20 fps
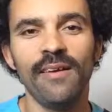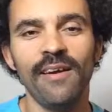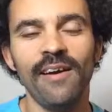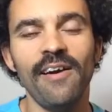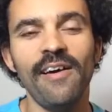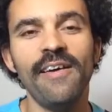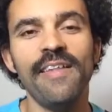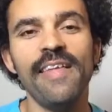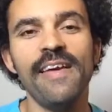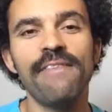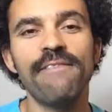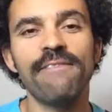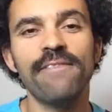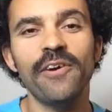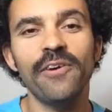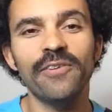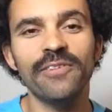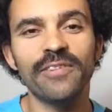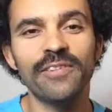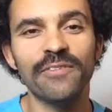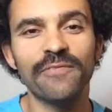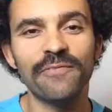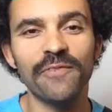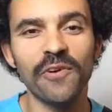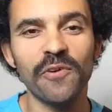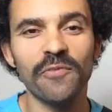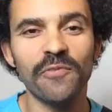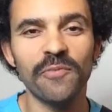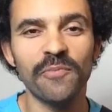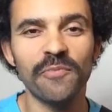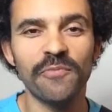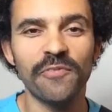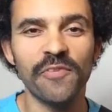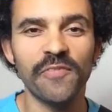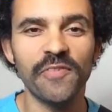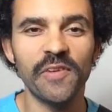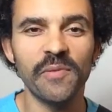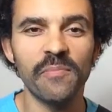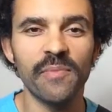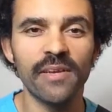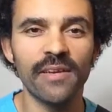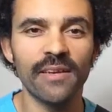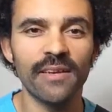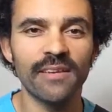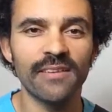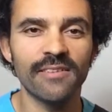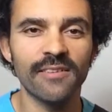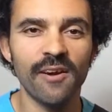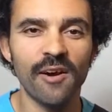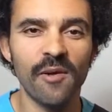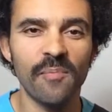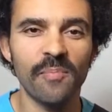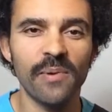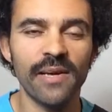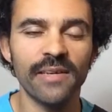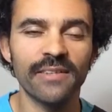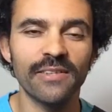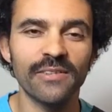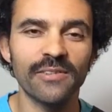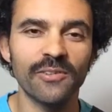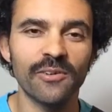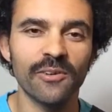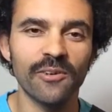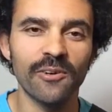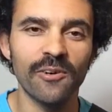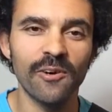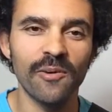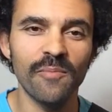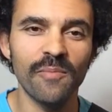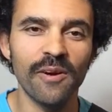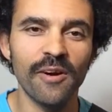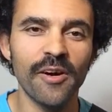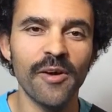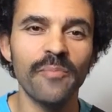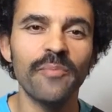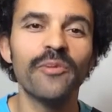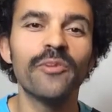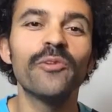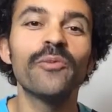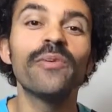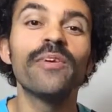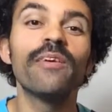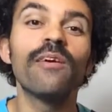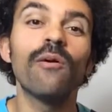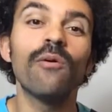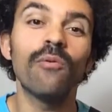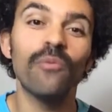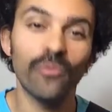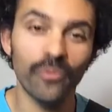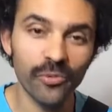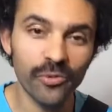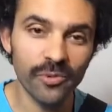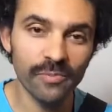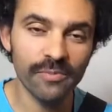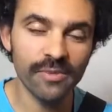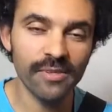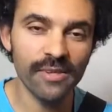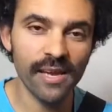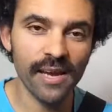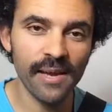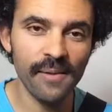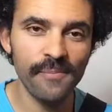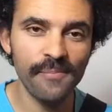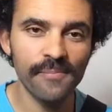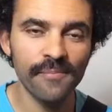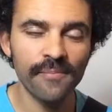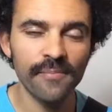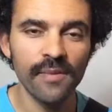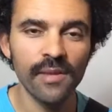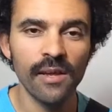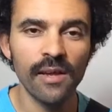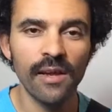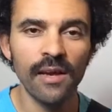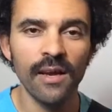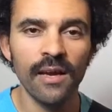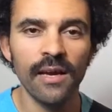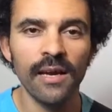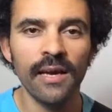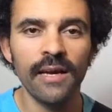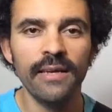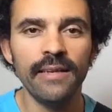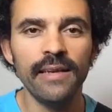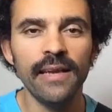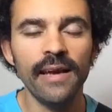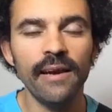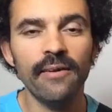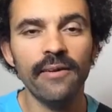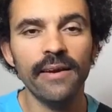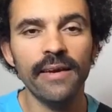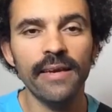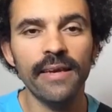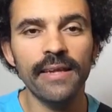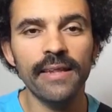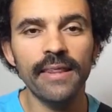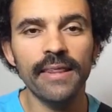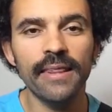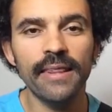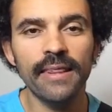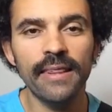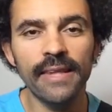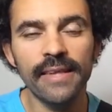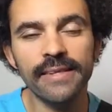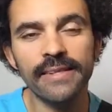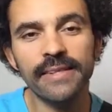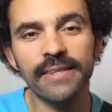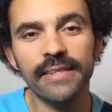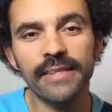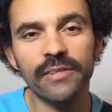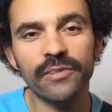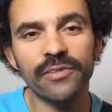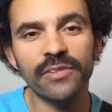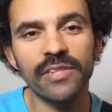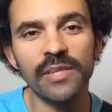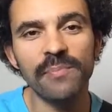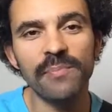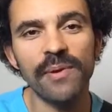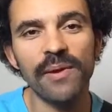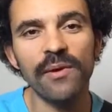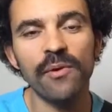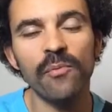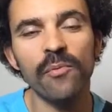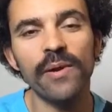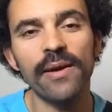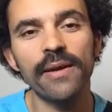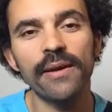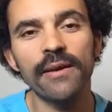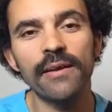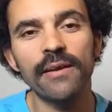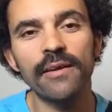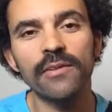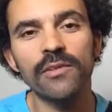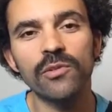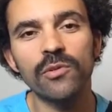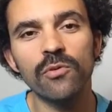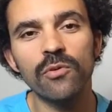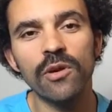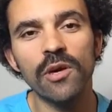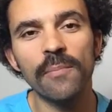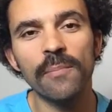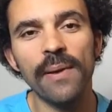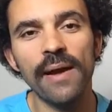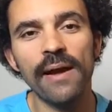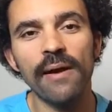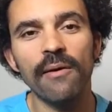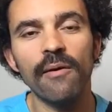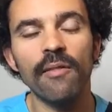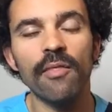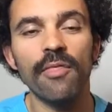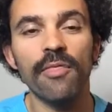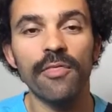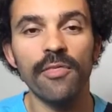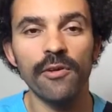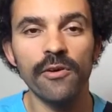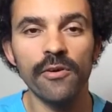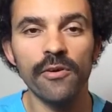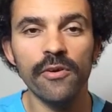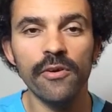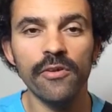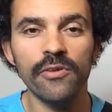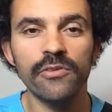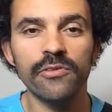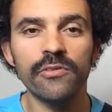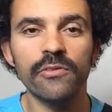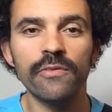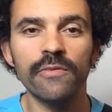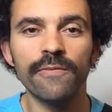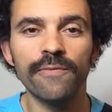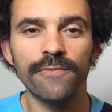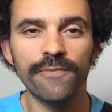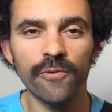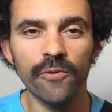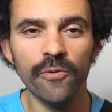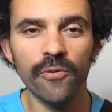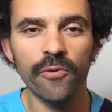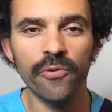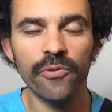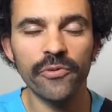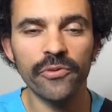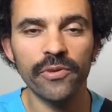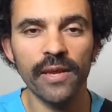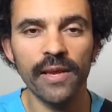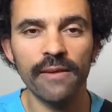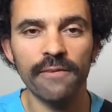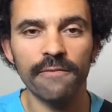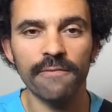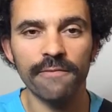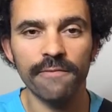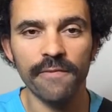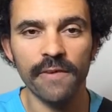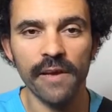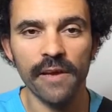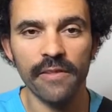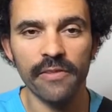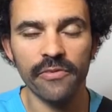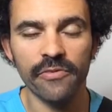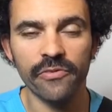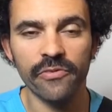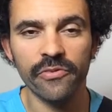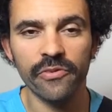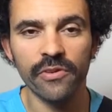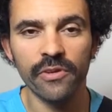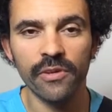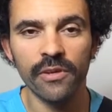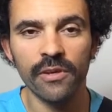Hi there folks, it's Phil from 50minuteguitarpractice.com. I hope you're doing awesome today. Now in this little snippet we're going to talk about thirds, fourths and fifths.